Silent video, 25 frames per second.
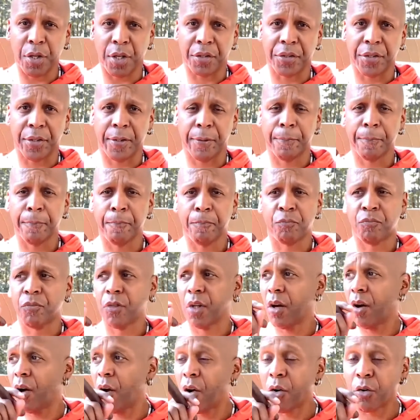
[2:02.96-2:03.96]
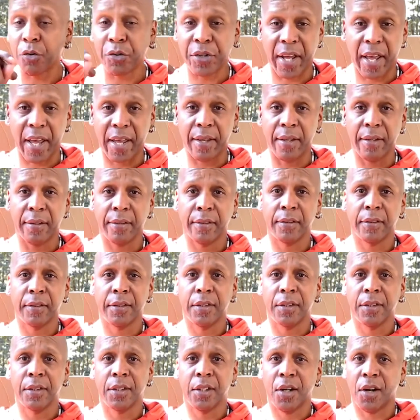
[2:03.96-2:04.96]
nothing all day,
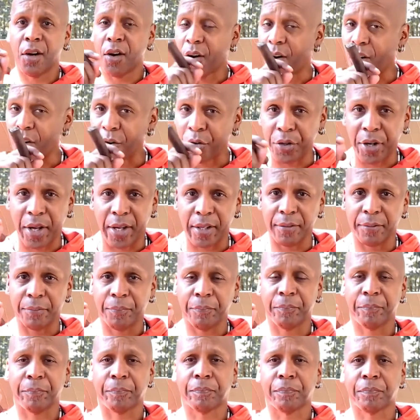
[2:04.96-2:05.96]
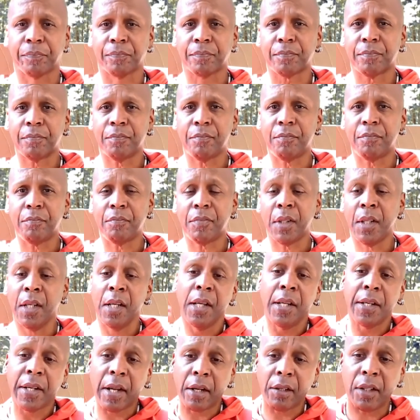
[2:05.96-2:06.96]
all night.
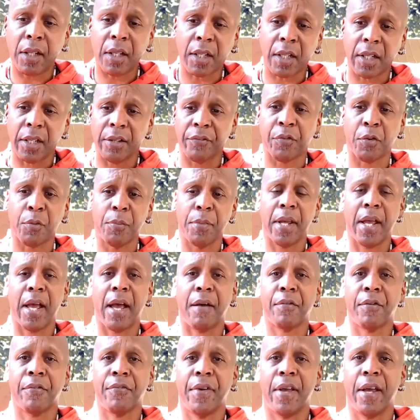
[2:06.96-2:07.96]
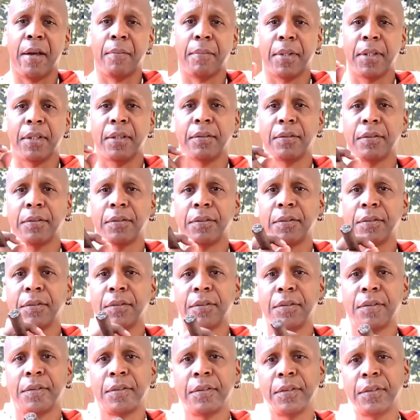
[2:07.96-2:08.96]
And luckily for me, I have a family,
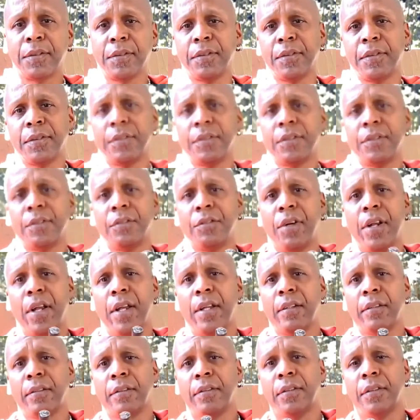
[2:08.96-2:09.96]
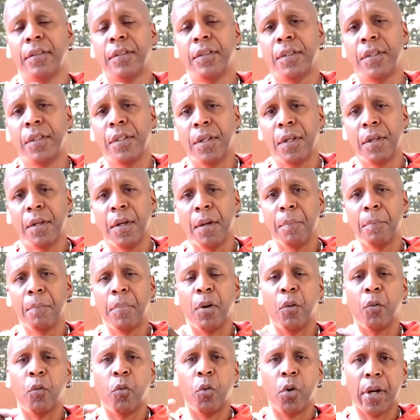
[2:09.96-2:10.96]
right?
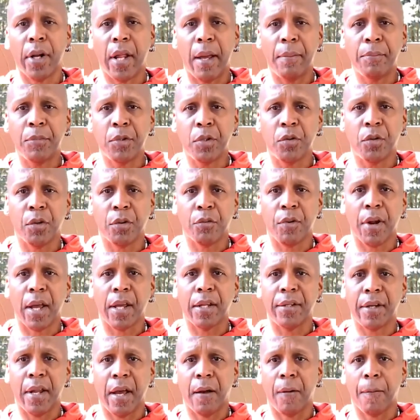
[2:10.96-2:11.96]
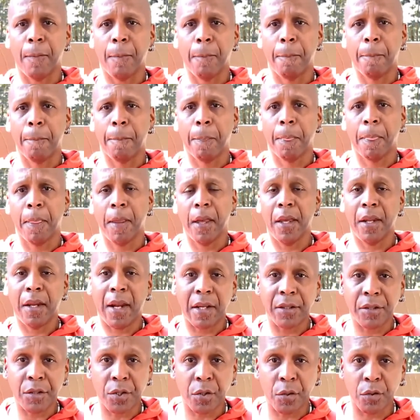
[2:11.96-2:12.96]
But what I'm doing right now, and
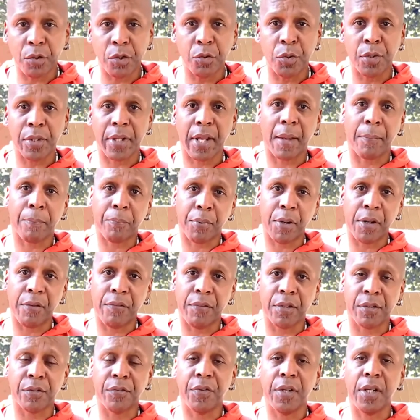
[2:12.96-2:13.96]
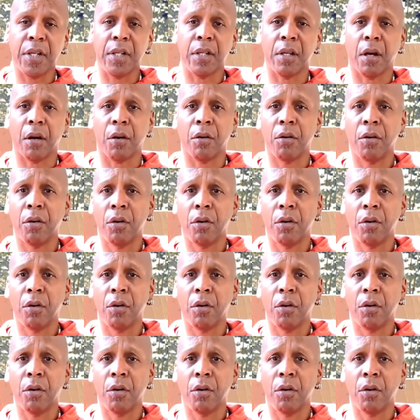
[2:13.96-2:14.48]
I told you in that previous video,